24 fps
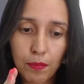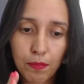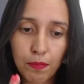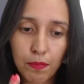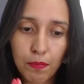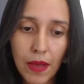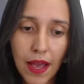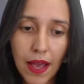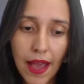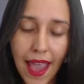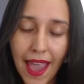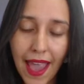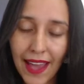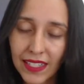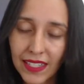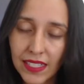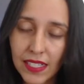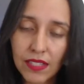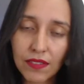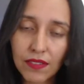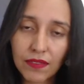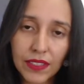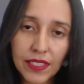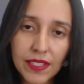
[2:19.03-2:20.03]

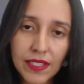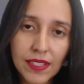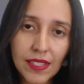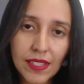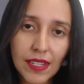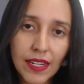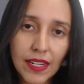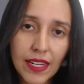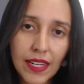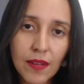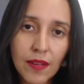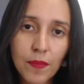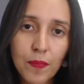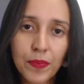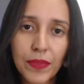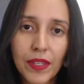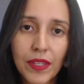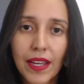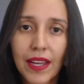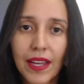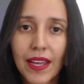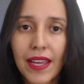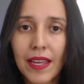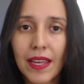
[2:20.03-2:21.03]
active listening
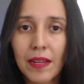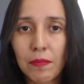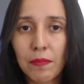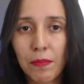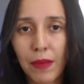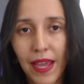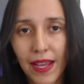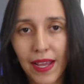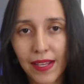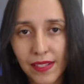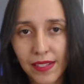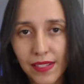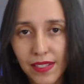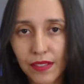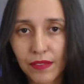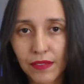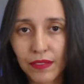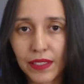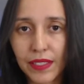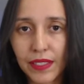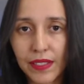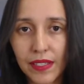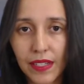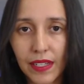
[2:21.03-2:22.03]
and passive
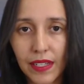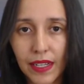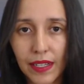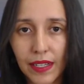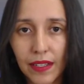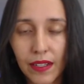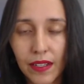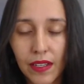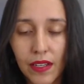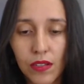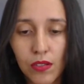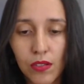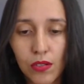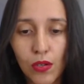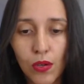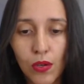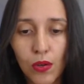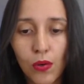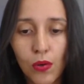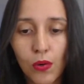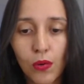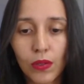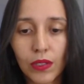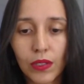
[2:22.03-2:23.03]
listening.
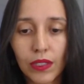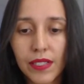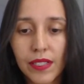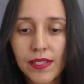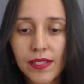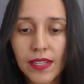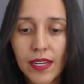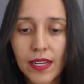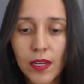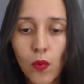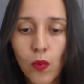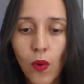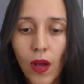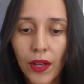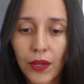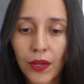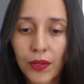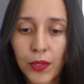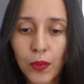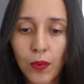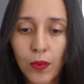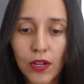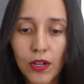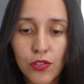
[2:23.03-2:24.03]
So listening while
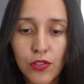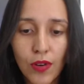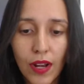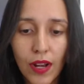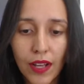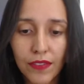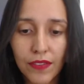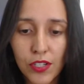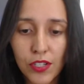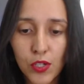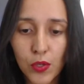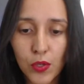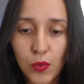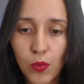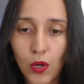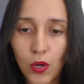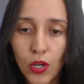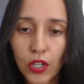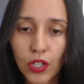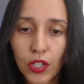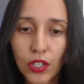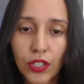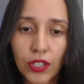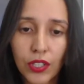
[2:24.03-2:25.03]
you are driving to
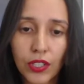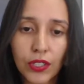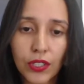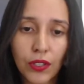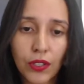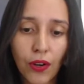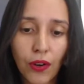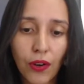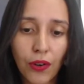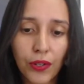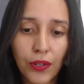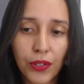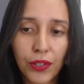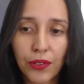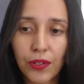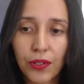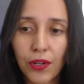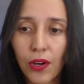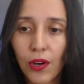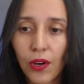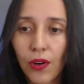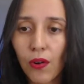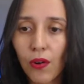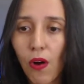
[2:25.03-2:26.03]
work or,
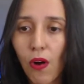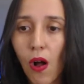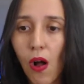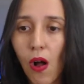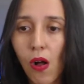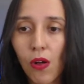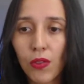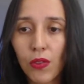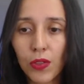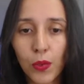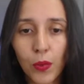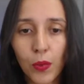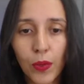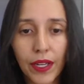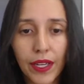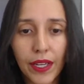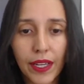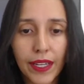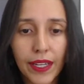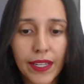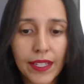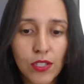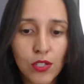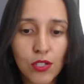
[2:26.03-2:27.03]
on the
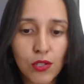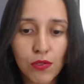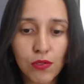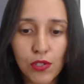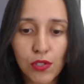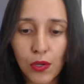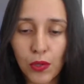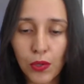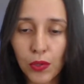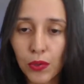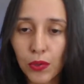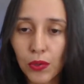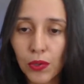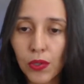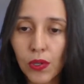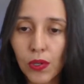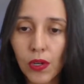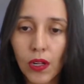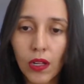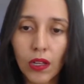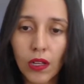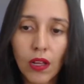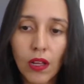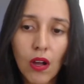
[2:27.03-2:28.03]
way to
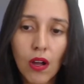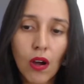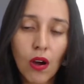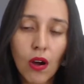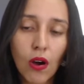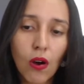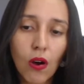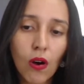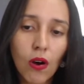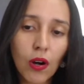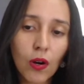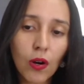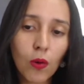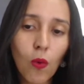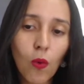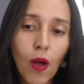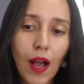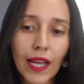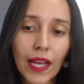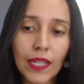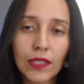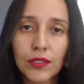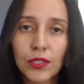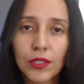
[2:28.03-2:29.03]
school or
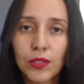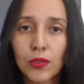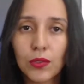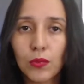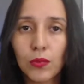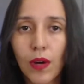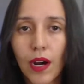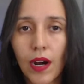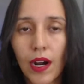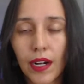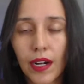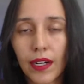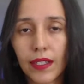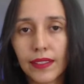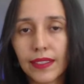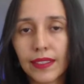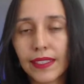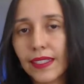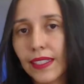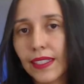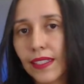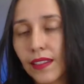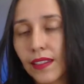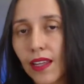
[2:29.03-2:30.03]
while you are
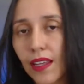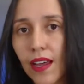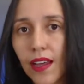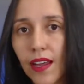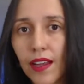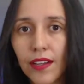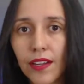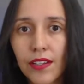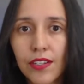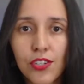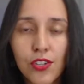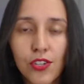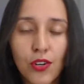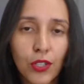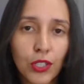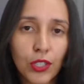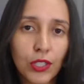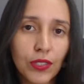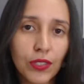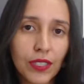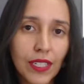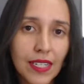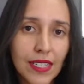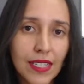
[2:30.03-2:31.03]
eating lunch or
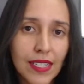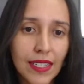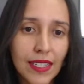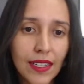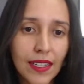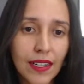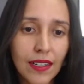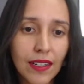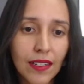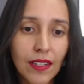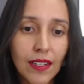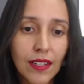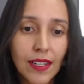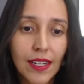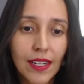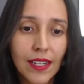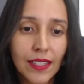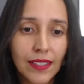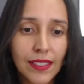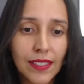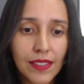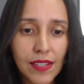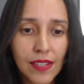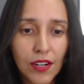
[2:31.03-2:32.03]
cooking dinner,
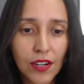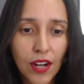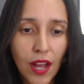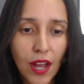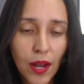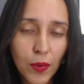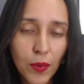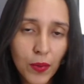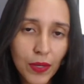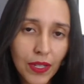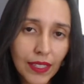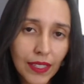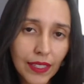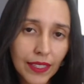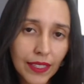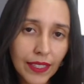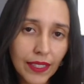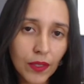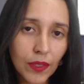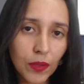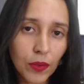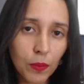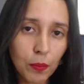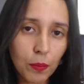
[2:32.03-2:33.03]
these are not
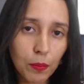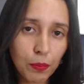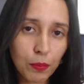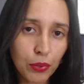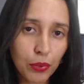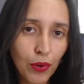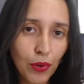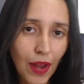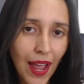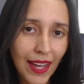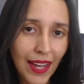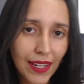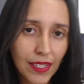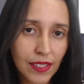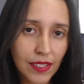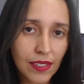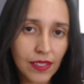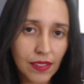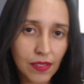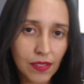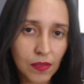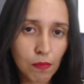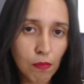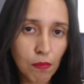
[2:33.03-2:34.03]
really
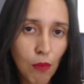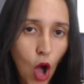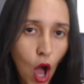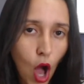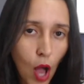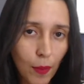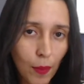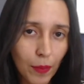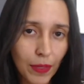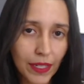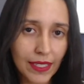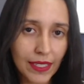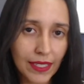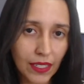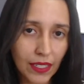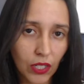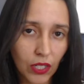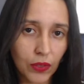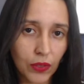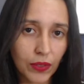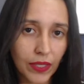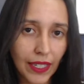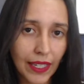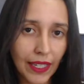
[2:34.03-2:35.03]
practice moment,
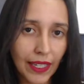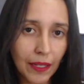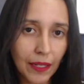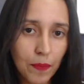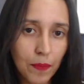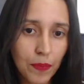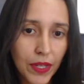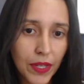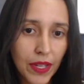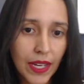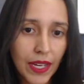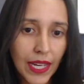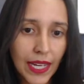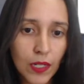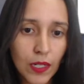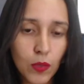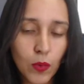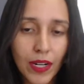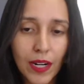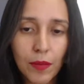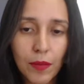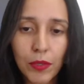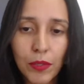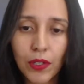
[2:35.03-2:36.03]
okay? And
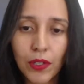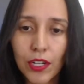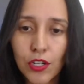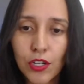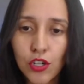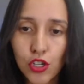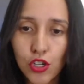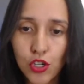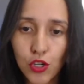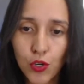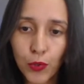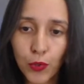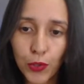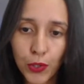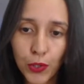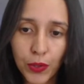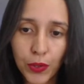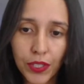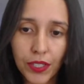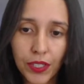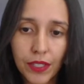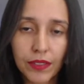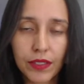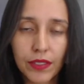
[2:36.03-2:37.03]
what I'm going to show you
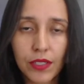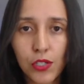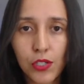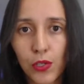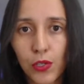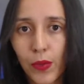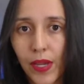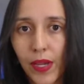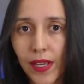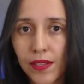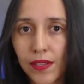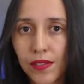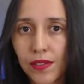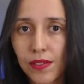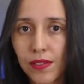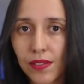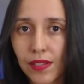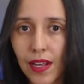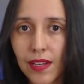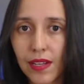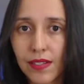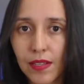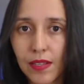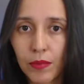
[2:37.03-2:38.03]
here, the 2
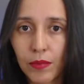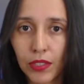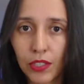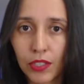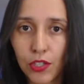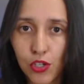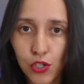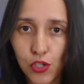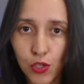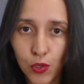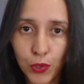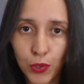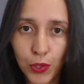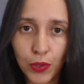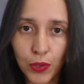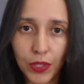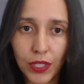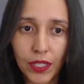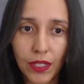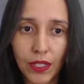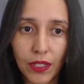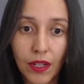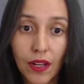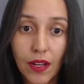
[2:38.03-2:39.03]
exercises I'm going to show you
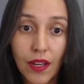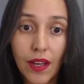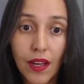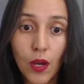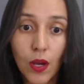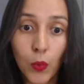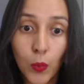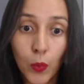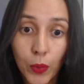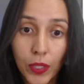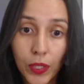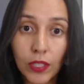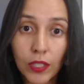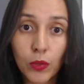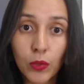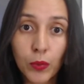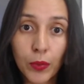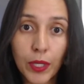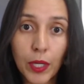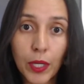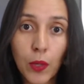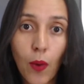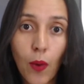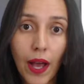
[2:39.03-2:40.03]
here will
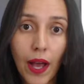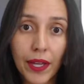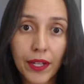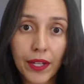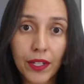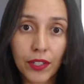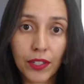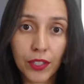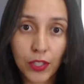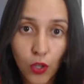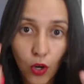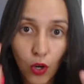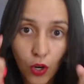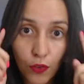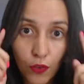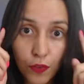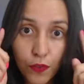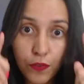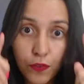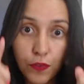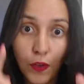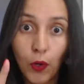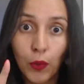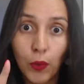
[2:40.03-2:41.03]
require your
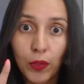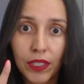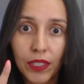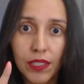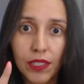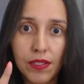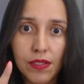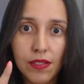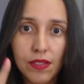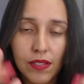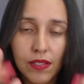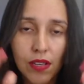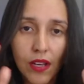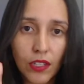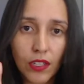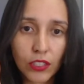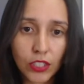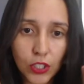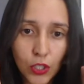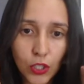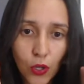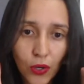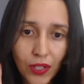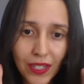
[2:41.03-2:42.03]
focus,
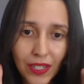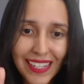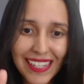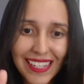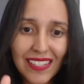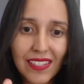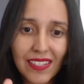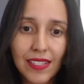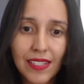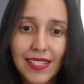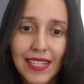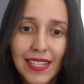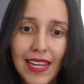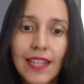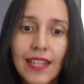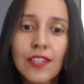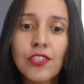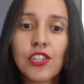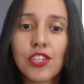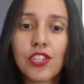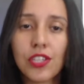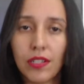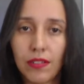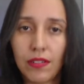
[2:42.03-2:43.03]
your
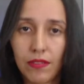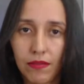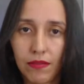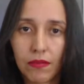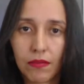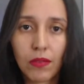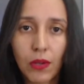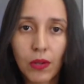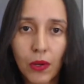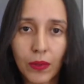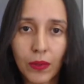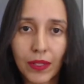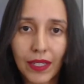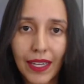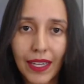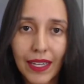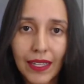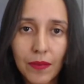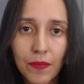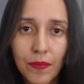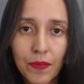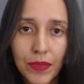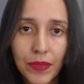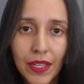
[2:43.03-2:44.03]
attention,
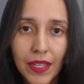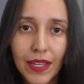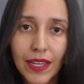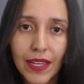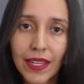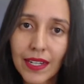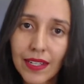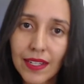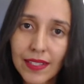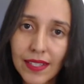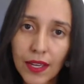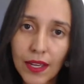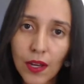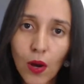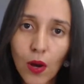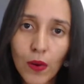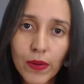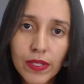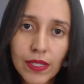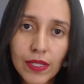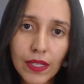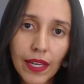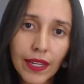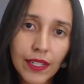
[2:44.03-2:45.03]
okay? And as I
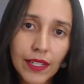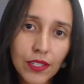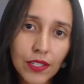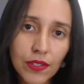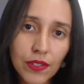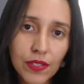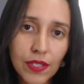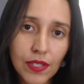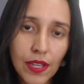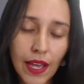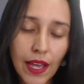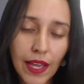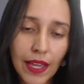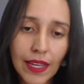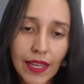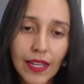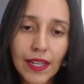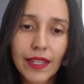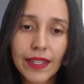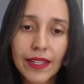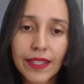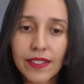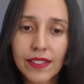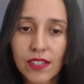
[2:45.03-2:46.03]
always like to say,
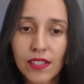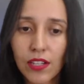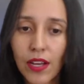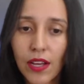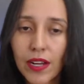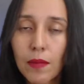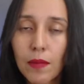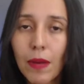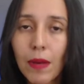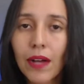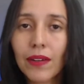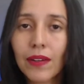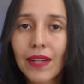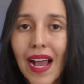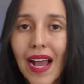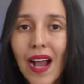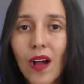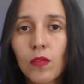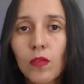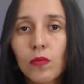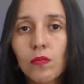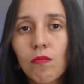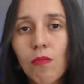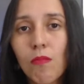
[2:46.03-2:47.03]
it's not about
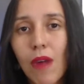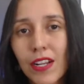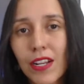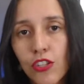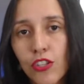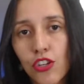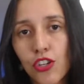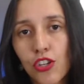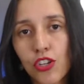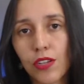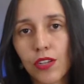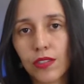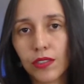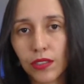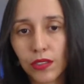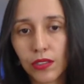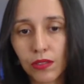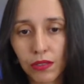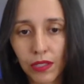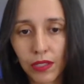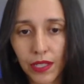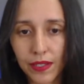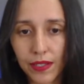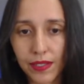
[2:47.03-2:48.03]
how much you
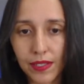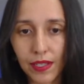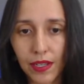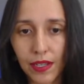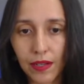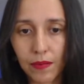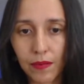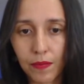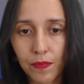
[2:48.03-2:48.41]
listen,